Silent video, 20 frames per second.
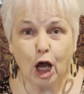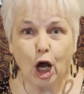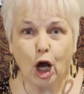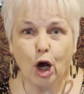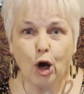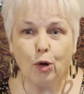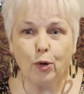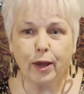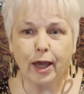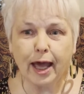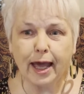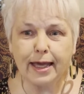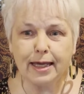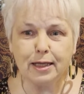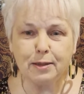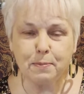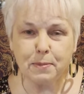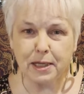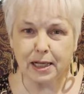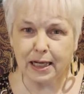Okay,
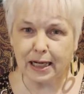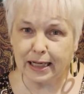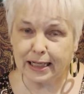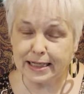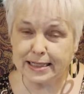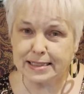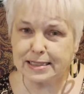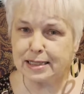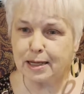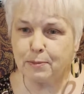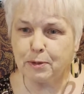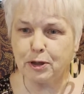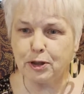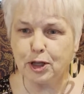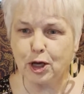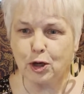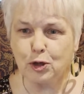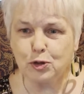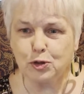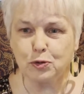admittedly, some of
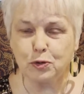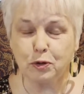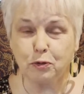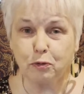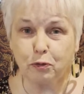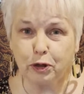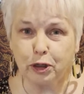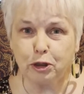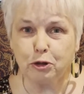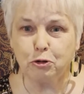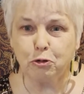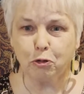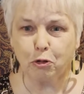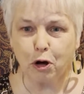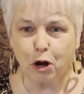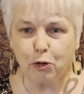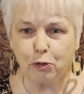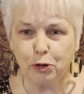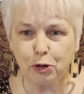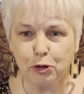those were real
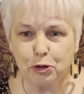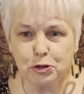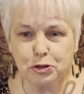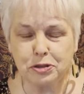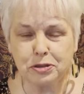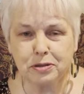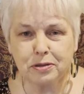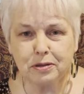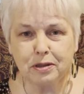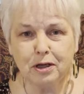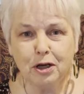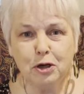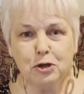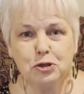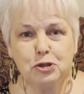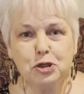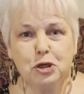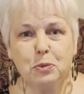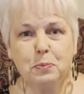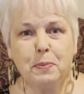groaners.
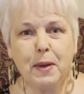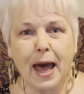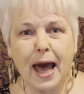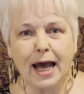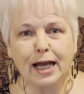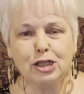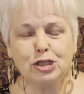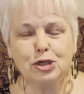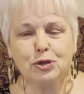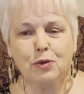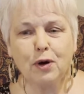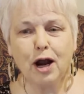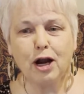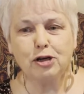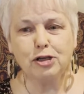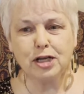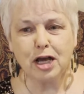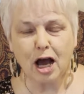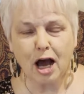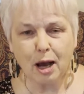So back to our
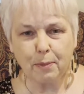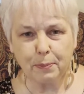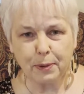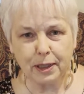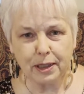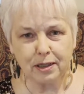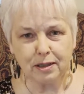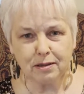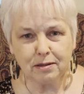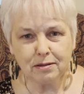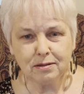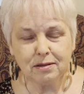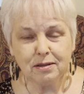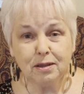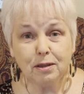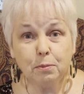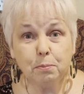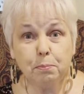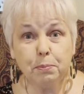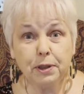topic,
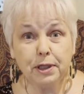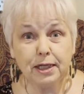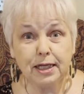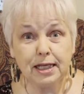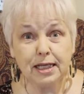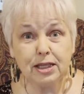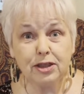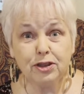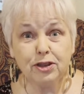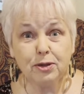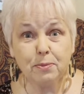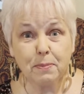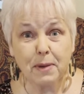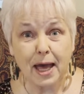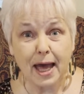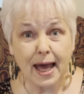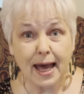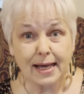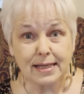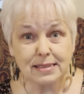Beneath the
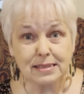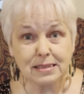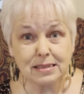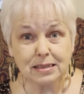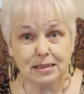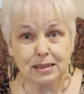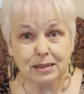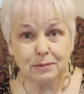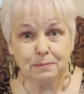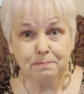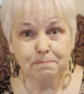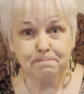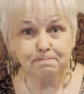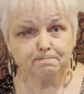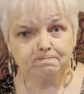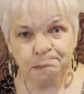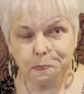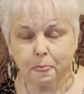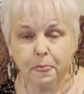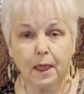Mask.
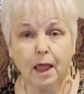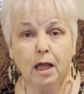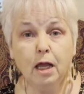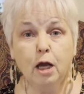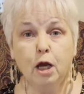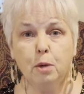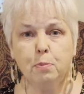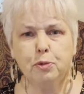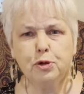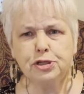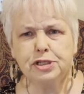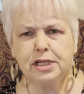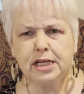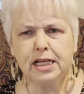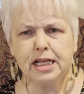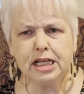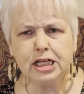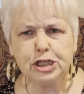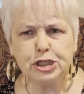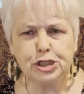
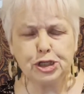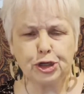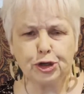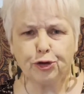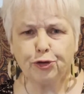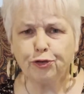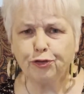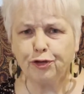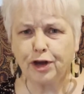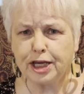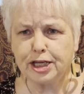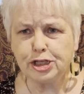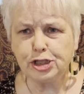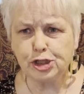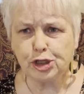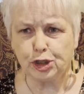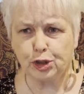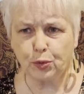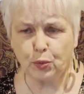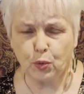Presenting a certain face
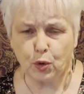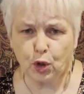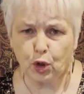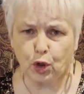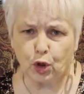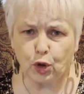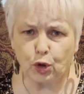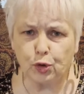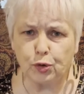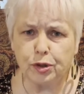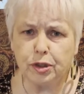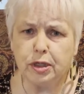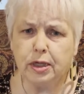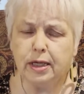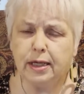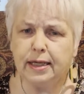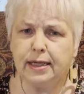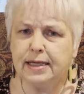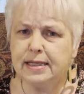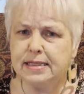to the world
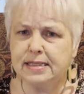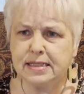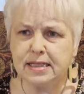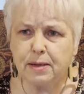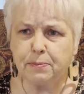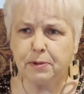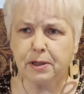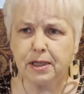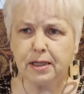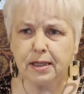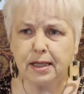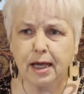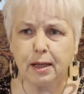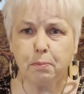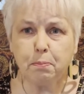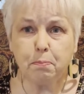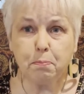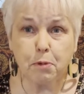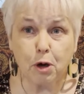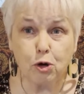is something that
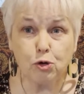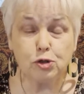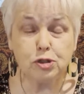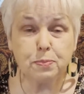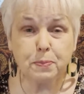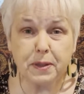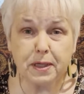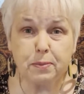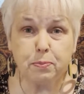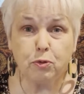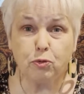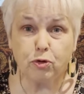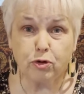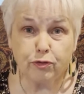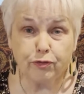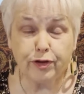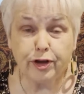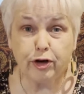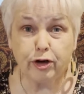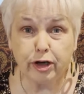most people are
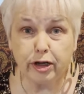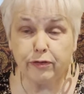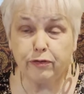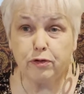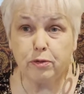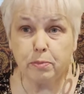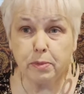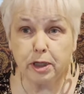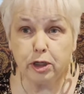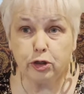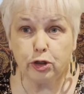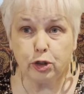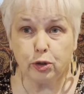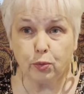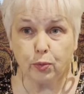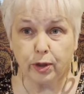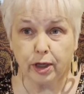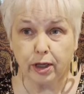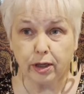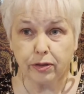very familiar
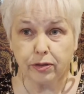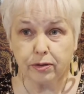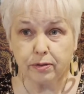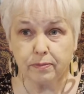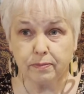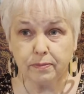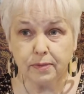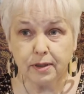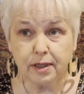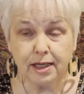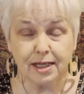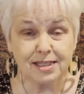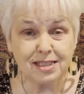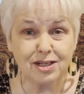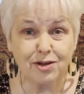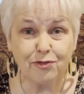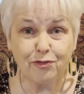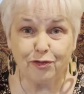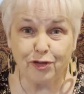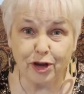with. It's
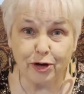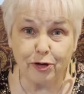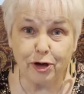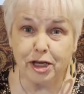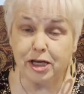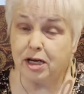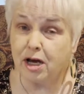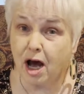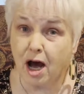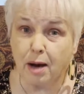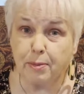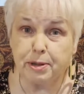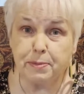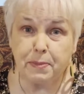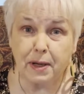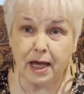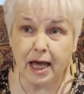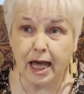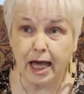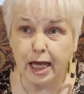a very common
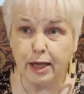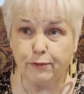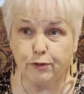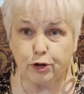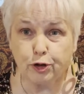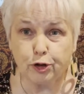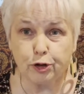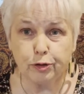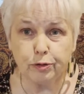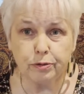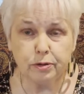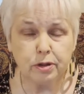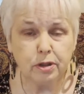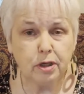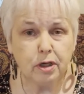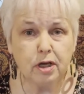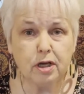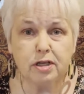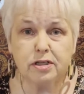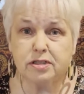behavior,
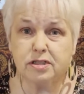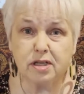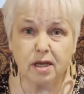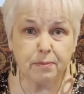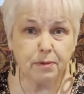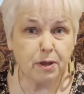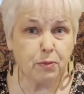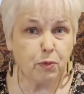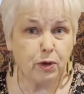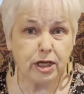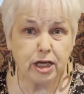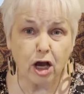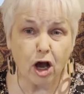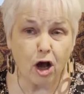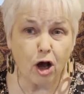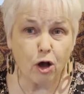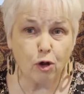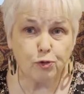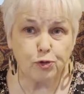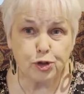something we
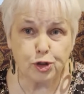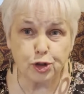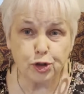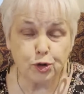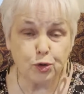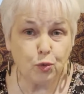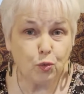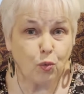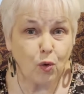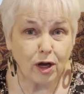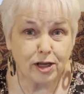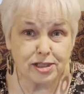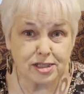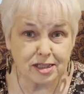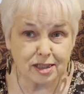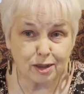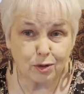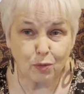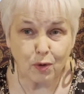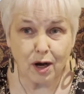all do once
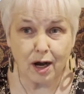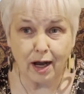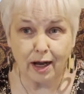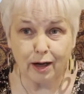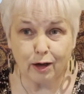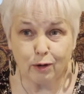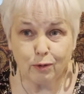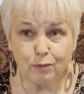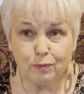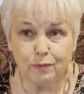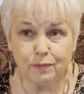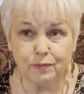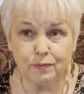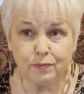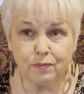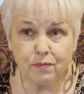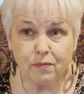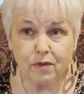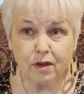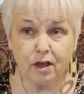in a while.
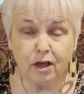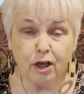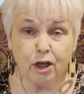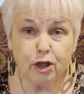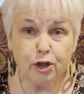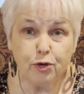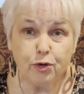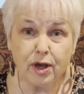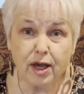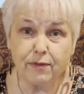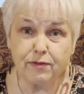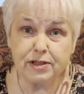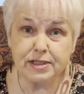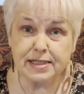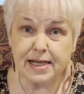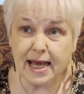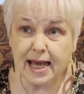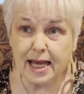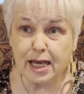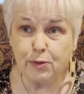You have a
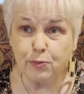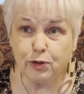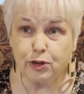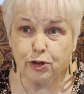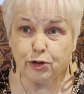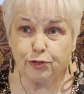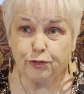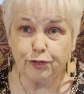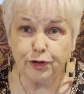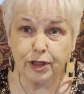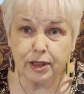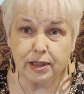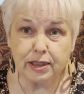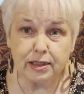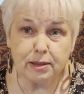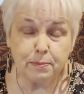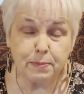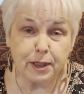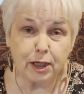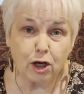day when you're feeling
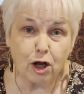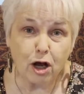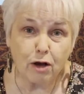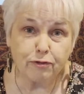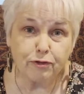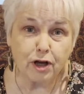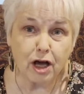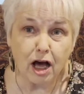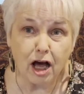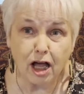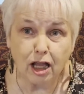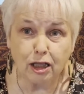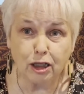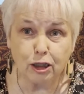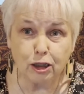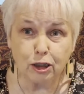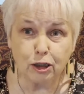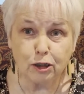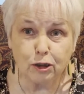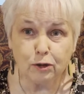a bit off
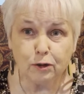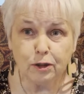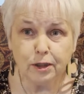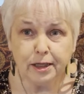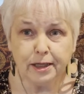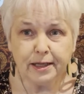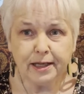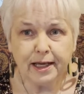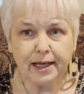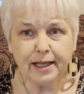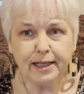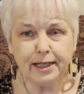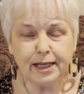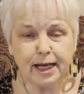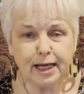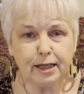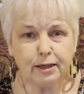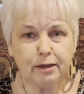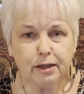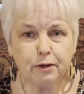color, and
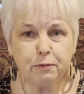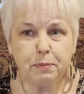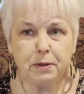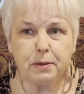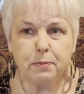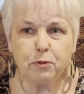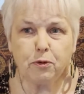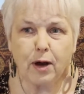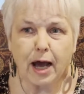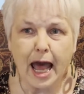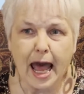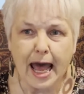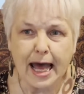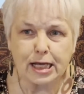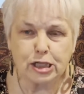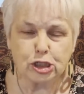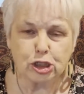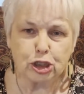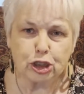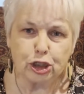yet if people
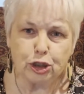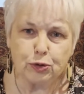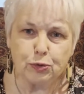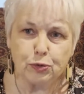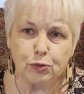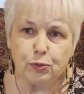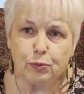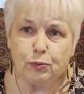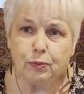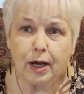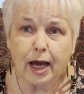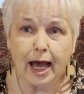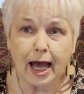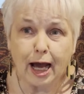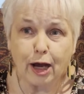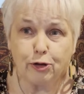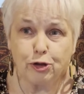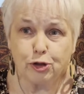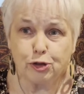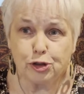ask you
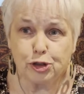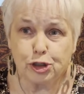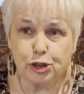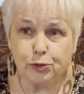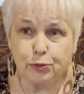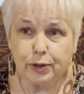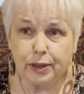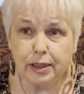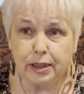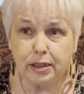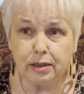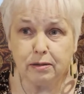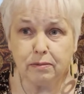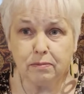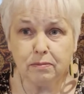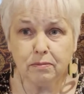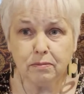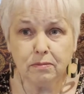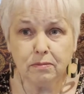how you're doing,